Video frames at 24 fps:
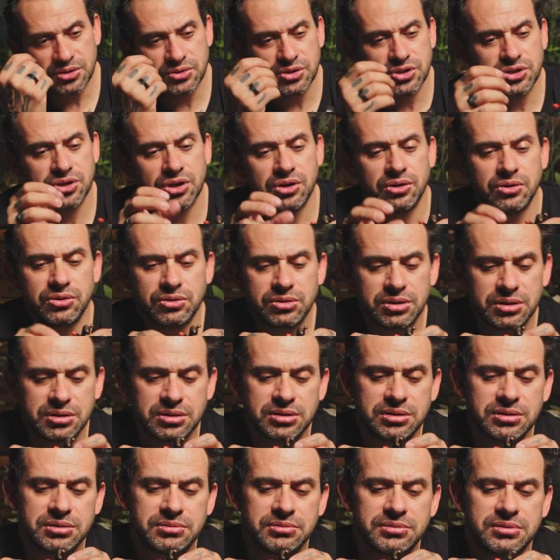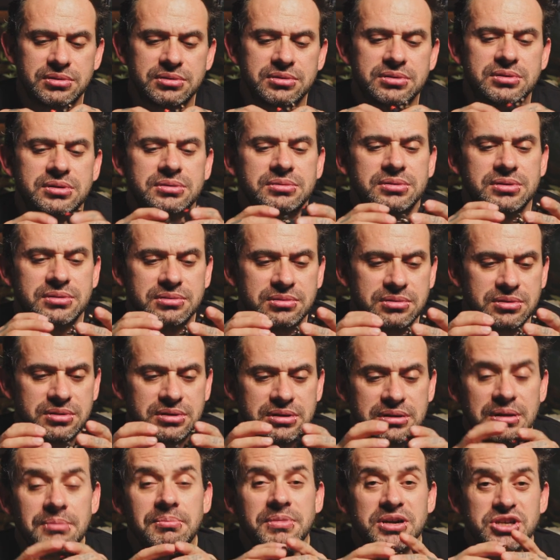to show you
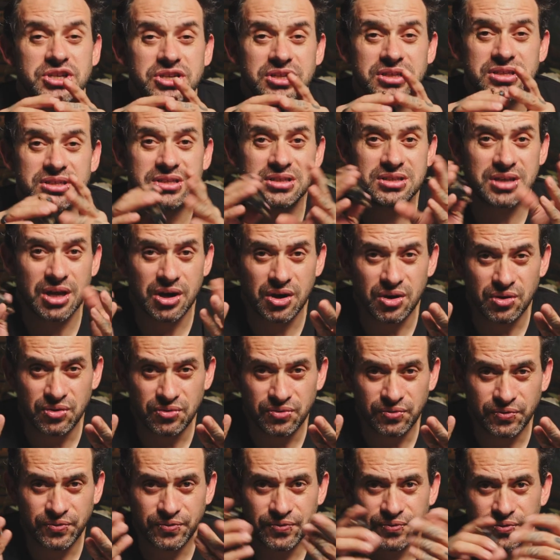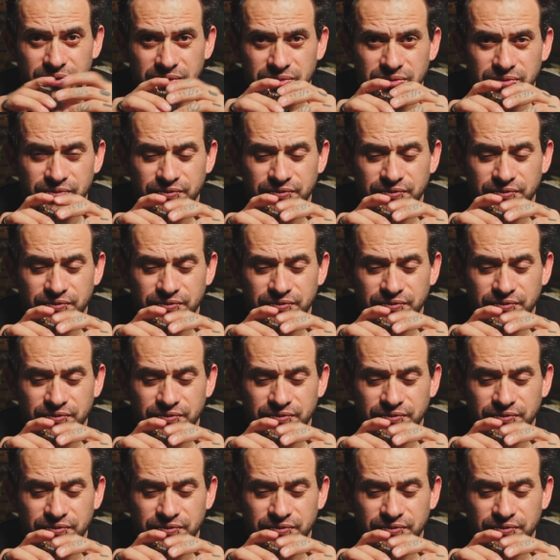the machine itself,